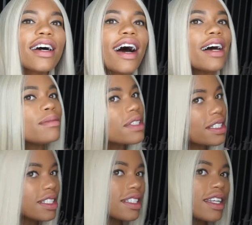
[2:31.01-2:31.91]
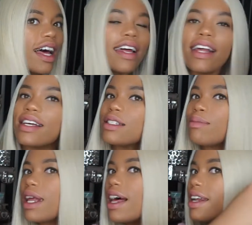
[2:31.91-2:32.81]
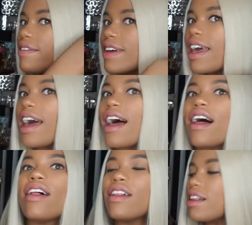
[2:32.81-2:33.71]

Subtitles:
I'm just not as blonde of a gal.